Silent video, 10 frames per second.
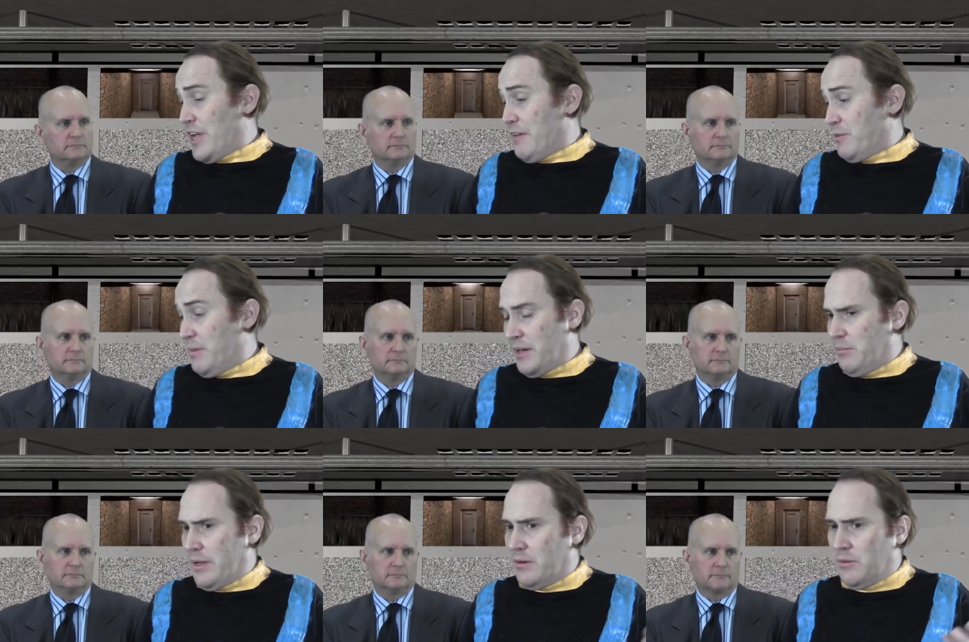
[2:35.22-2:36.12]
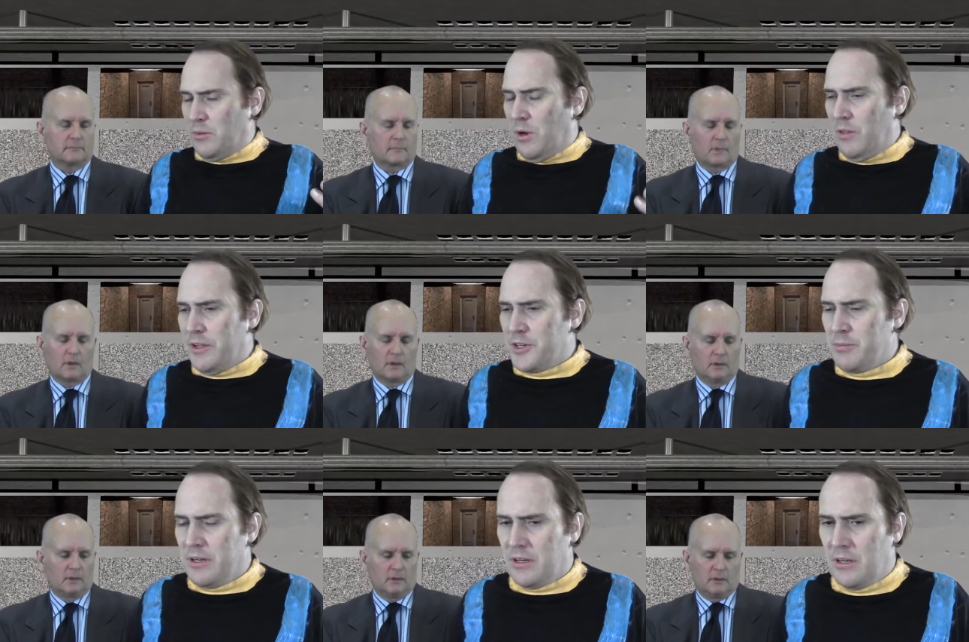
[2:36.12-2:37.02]
Speaker 1: is, I haven't met him, but I don't know all the
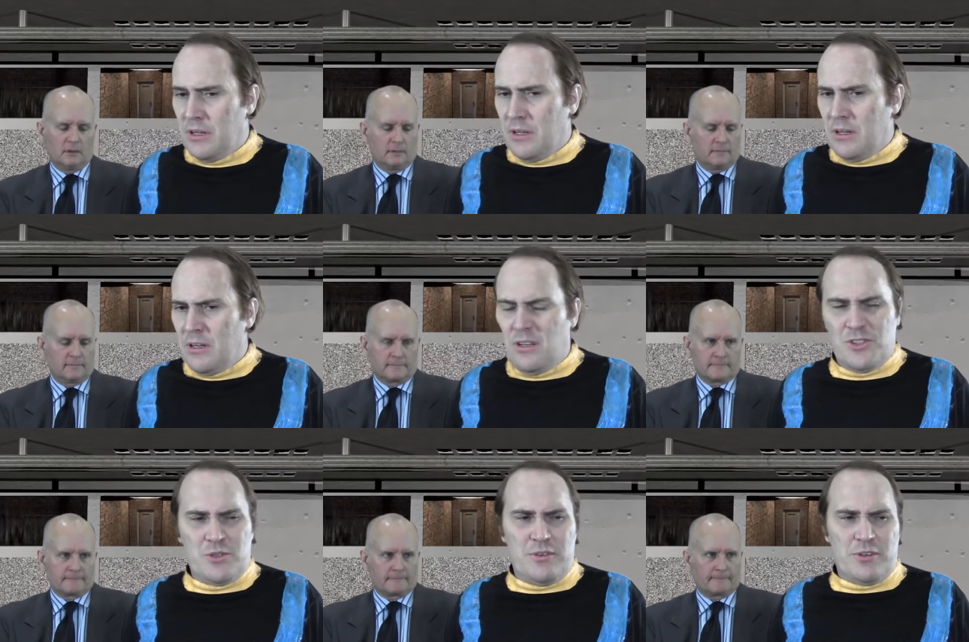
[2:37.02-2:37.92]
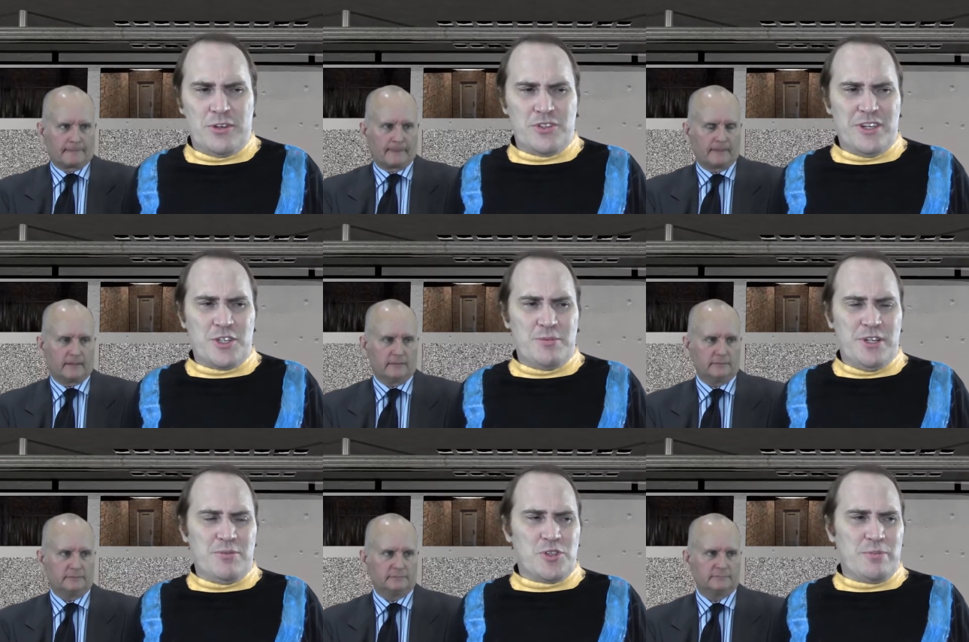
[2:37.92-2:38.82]
henchmen here. Also, if there is a henchman
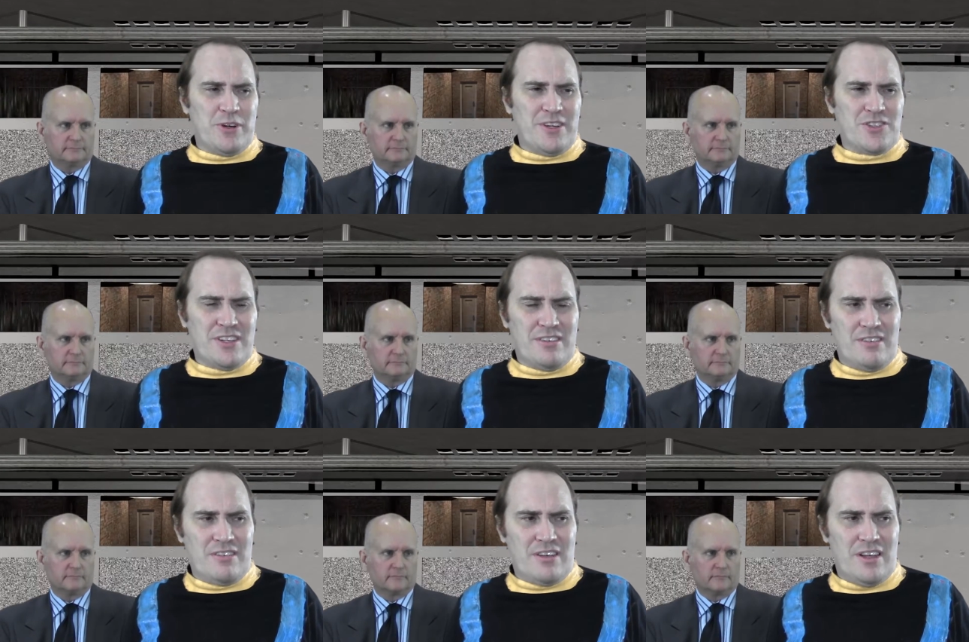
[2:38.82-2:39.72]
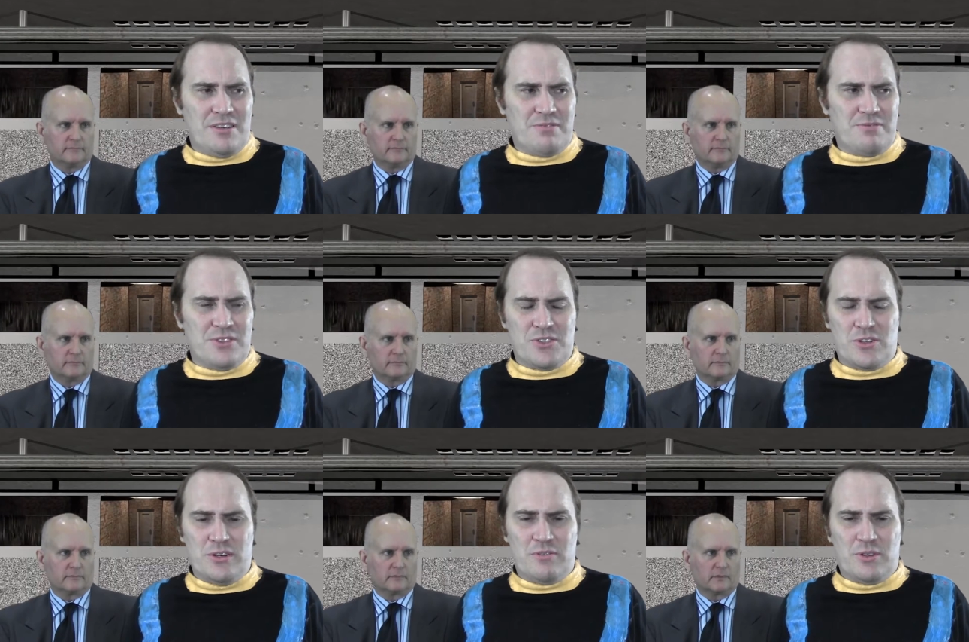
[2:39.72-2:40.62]
named Asparagus, I kind of feel
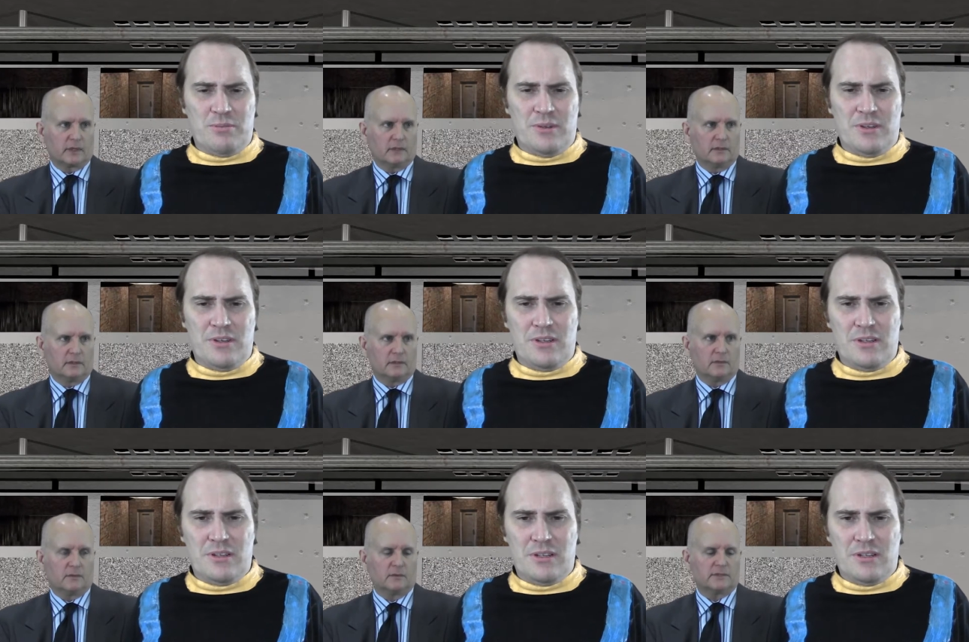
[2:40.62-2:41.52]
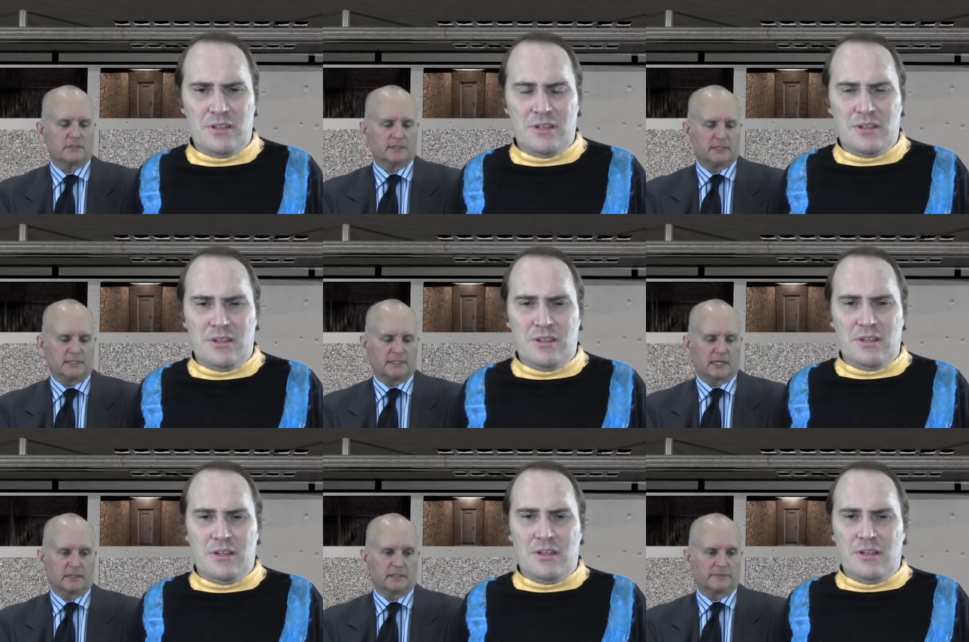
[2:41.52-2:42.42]
sorry for him.
Speaker 2: No, this is an
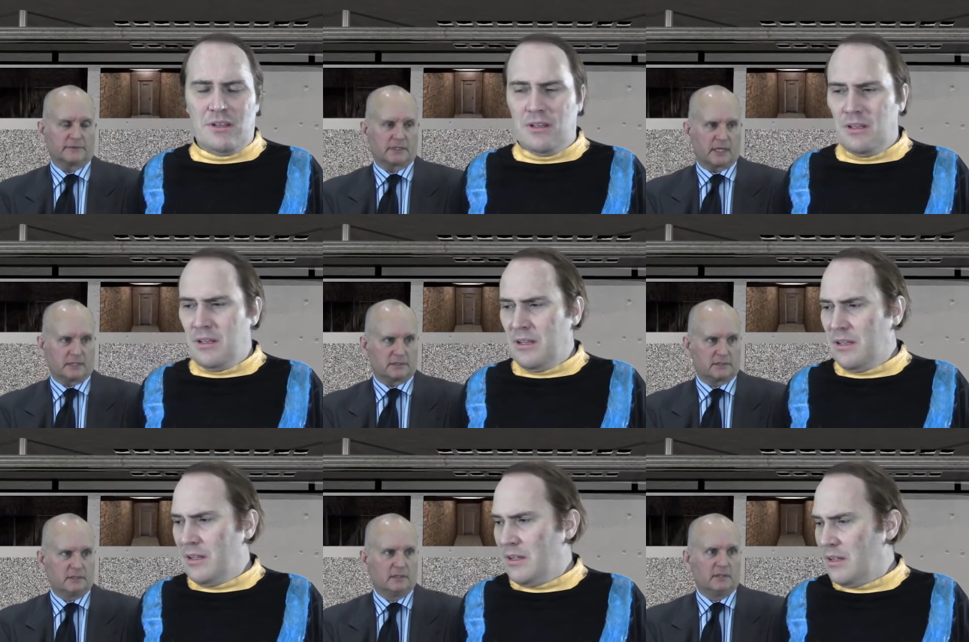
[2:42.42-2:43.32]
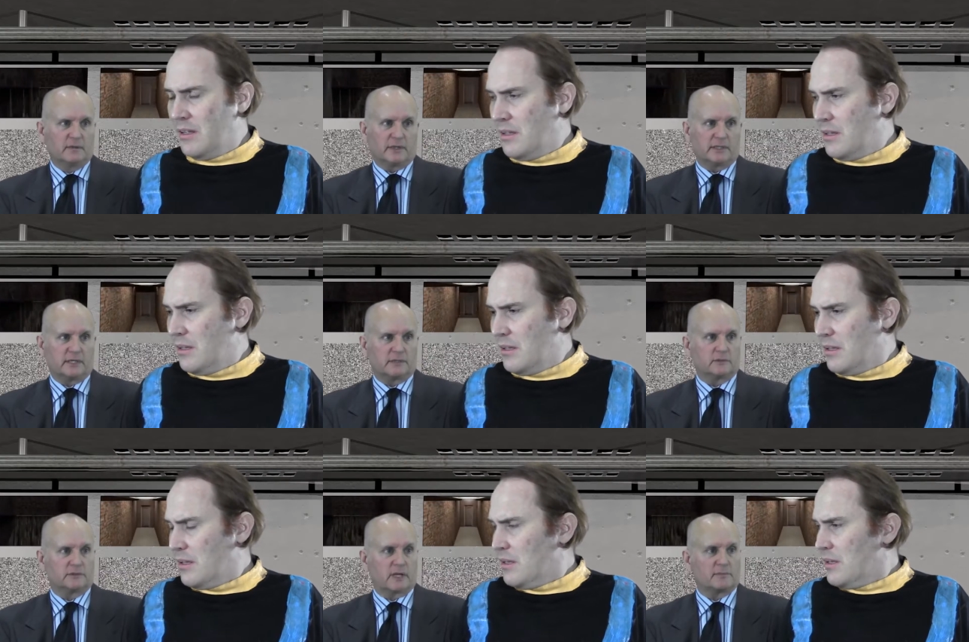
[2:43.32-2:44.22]
entirely different case. We intend
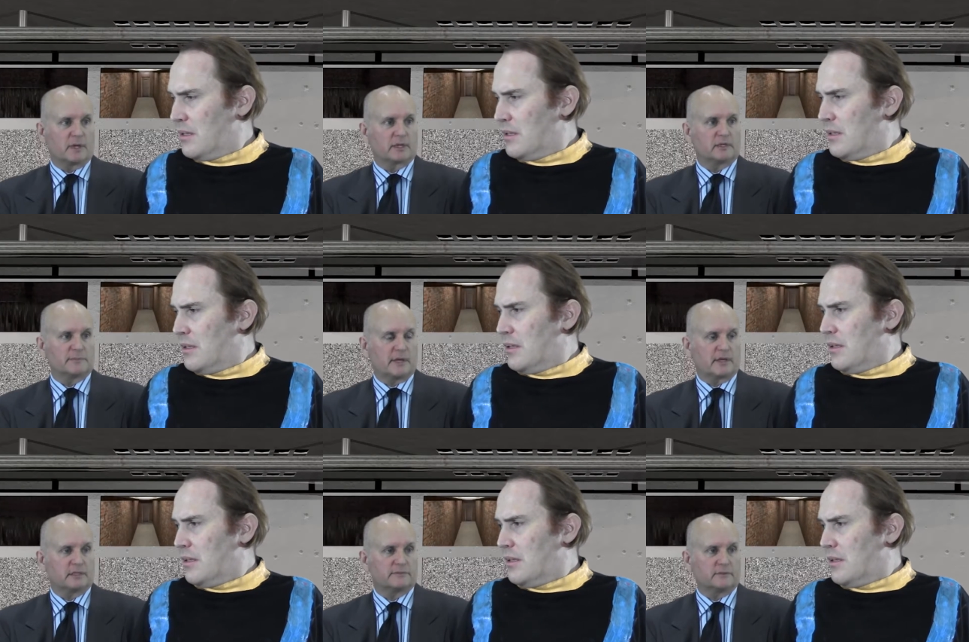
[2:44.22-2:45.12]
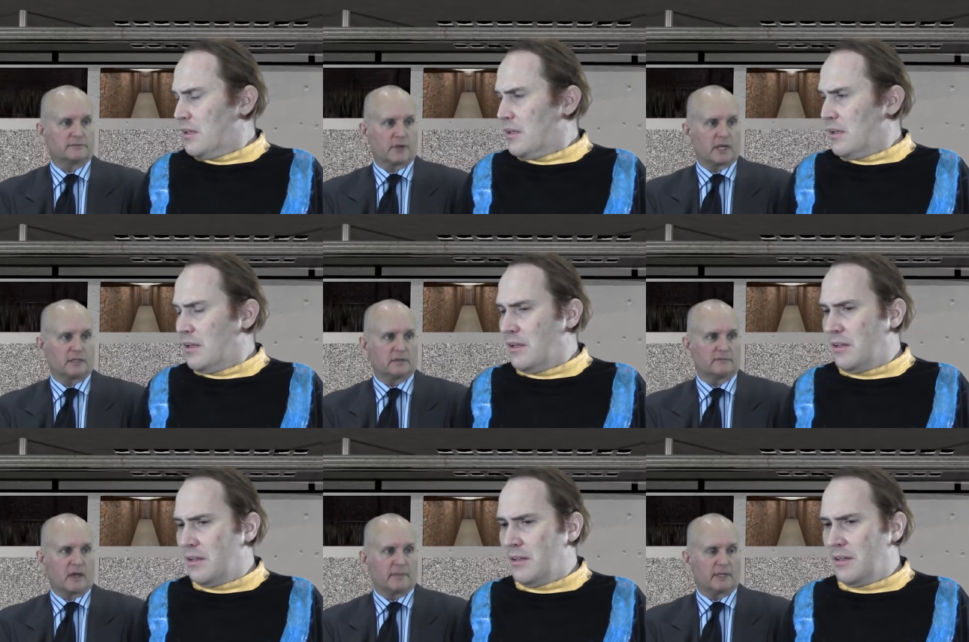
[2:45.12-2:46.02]
to trademark asparagus for a variety
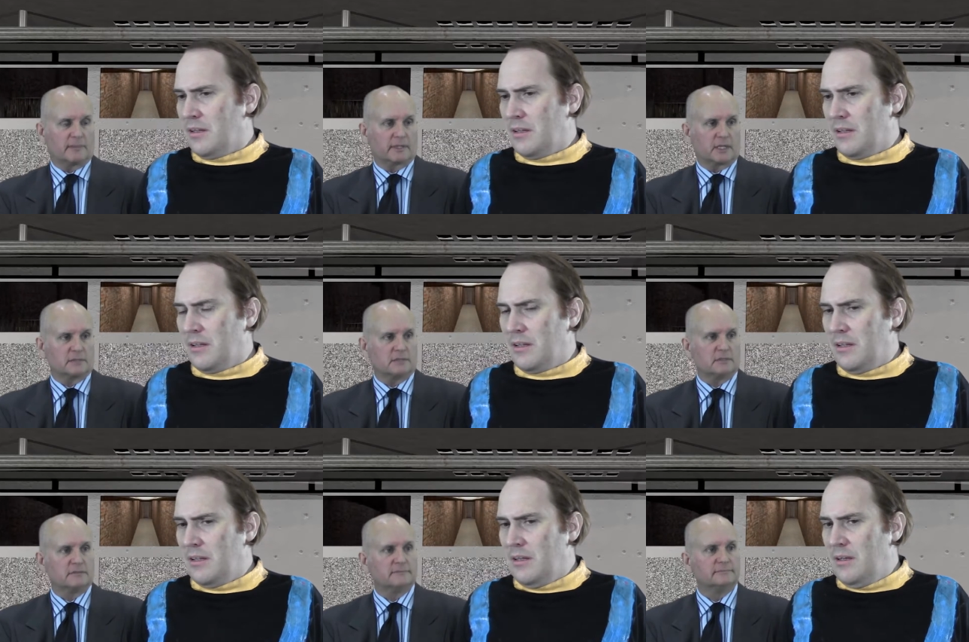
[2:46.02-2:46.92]
of common applications.